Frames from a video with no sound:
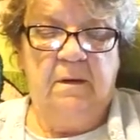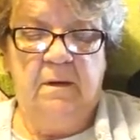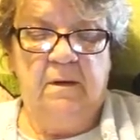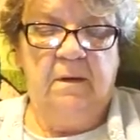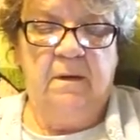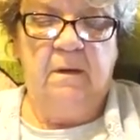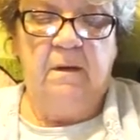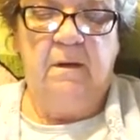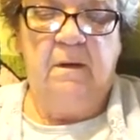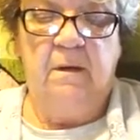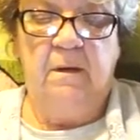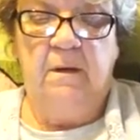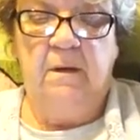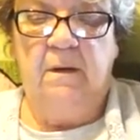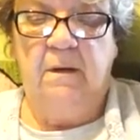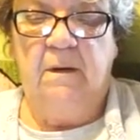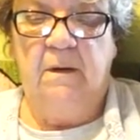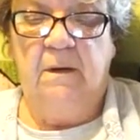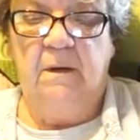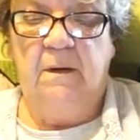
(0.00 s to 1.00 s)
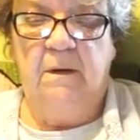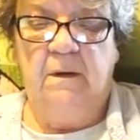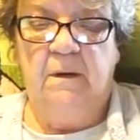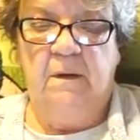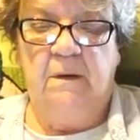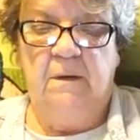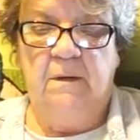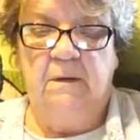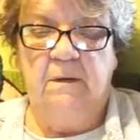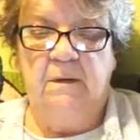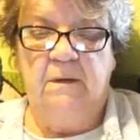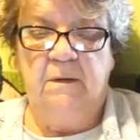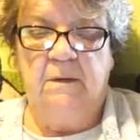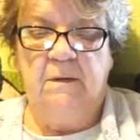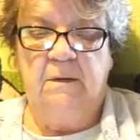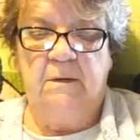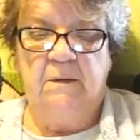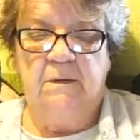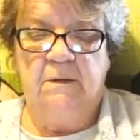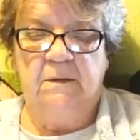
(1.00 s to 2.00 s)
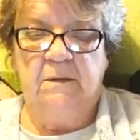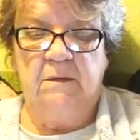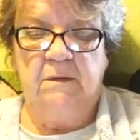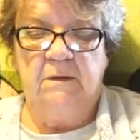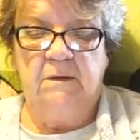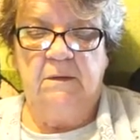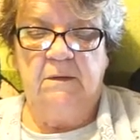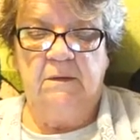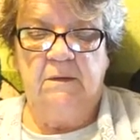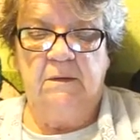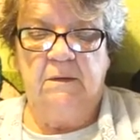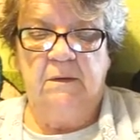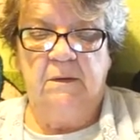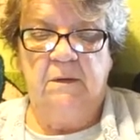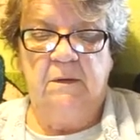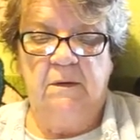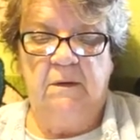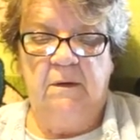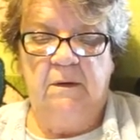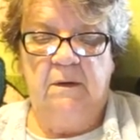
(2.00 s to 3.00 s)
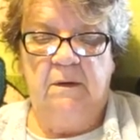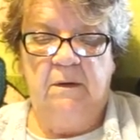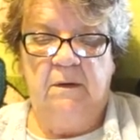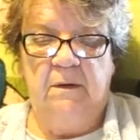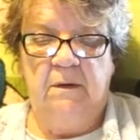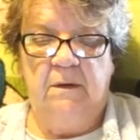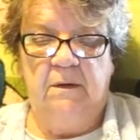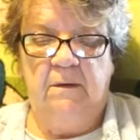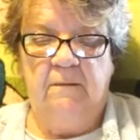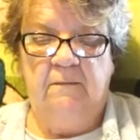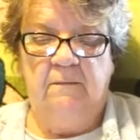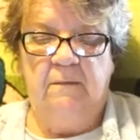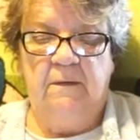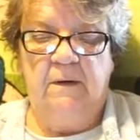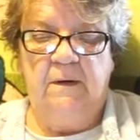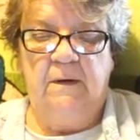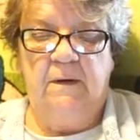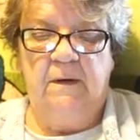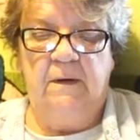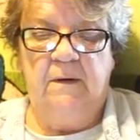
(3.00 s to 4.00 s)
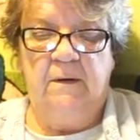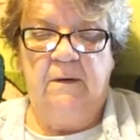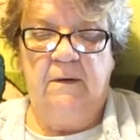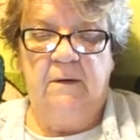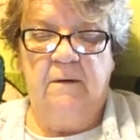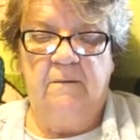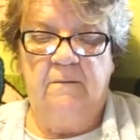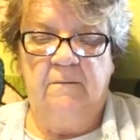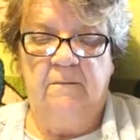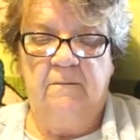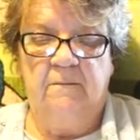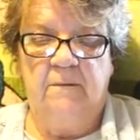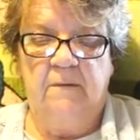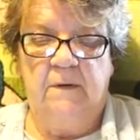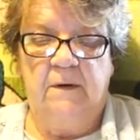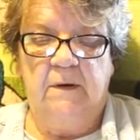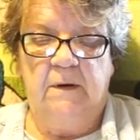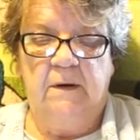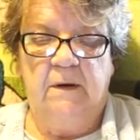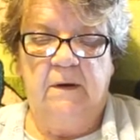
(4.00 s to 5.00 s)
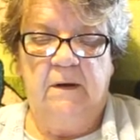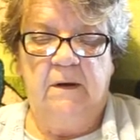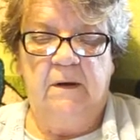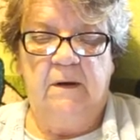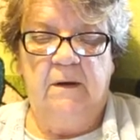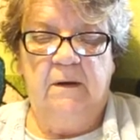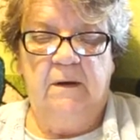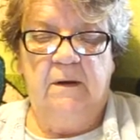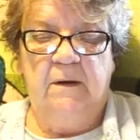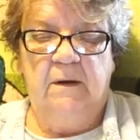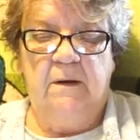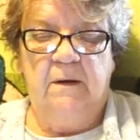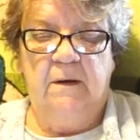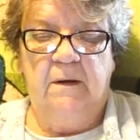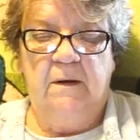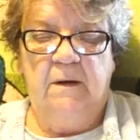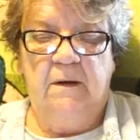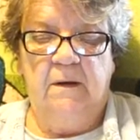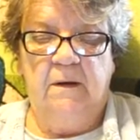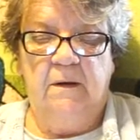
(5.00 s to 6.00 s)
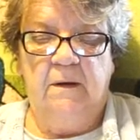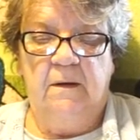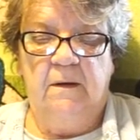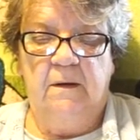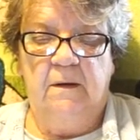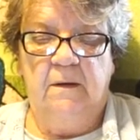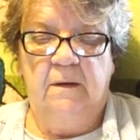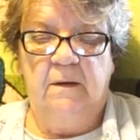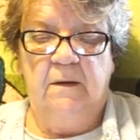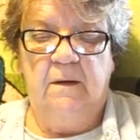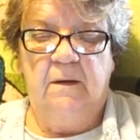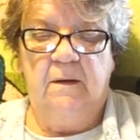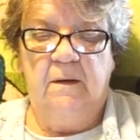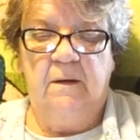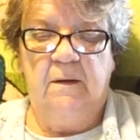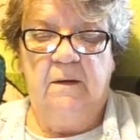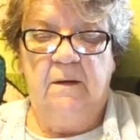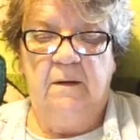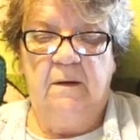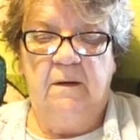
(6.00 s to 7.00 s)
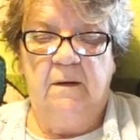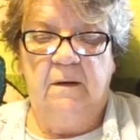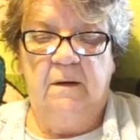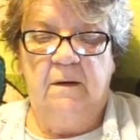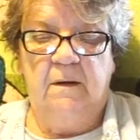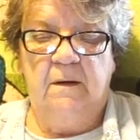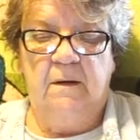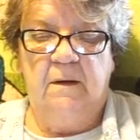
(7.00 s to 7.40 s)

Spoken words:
Nothing is said.